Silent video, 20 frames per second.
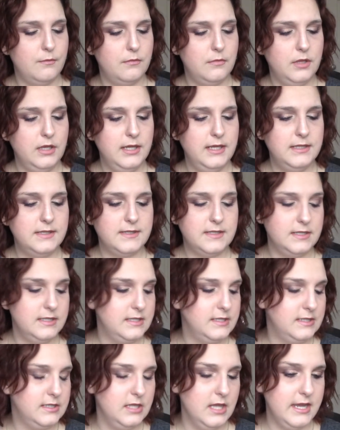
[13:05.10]

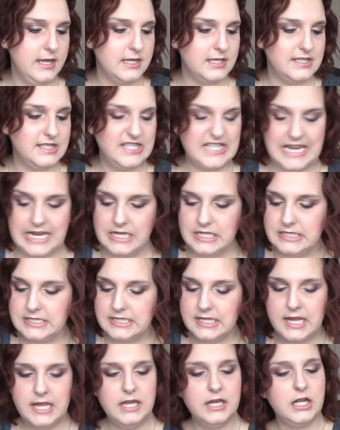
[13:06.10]
It's like a
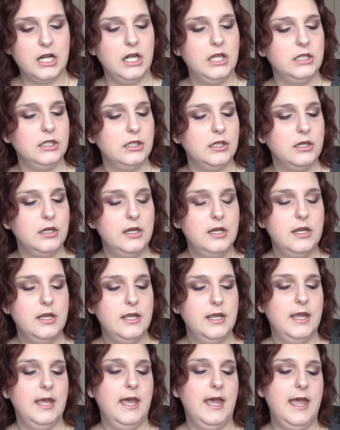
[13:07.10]
sand kind of color,
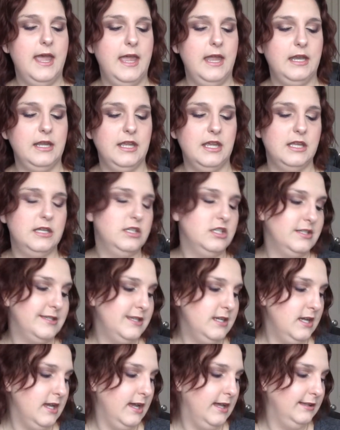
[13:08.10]
and again,
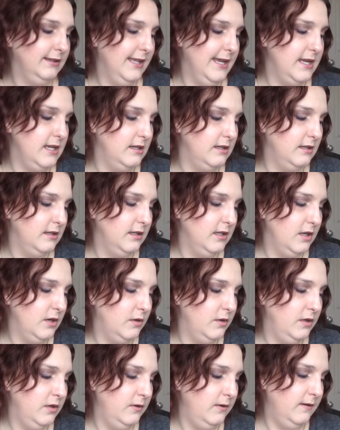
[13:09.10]
just a light, you
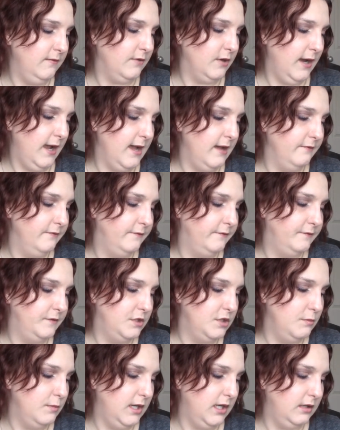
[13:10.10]
know, you never have
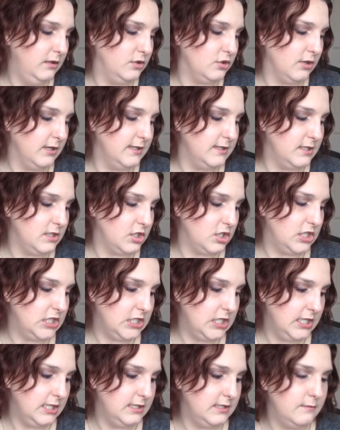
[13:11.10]
too many transition
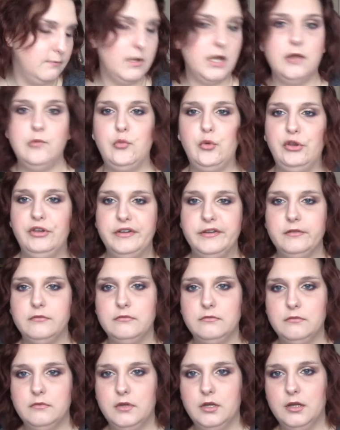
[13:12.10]
shades in my opinion.
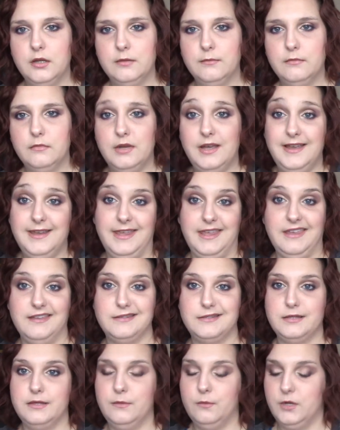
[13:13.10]
I
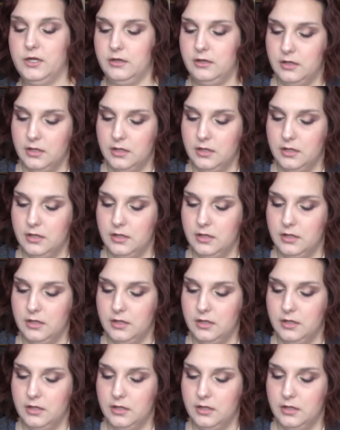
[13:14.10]
can't anyway.